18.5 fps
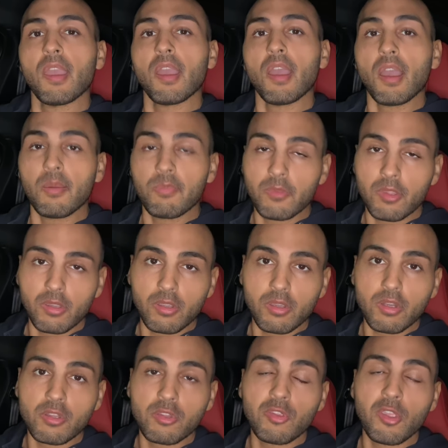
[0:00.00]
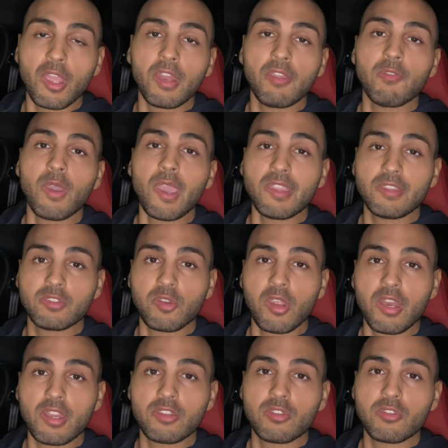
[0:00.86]
I'm not gonna do any weight
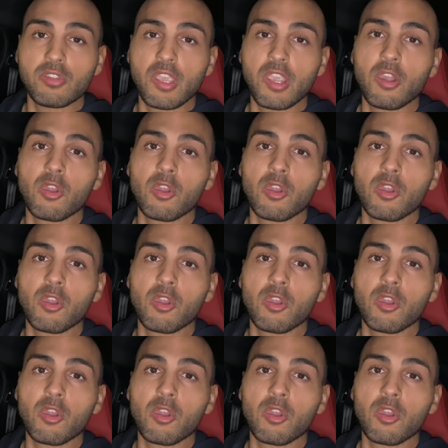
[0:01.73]
training today.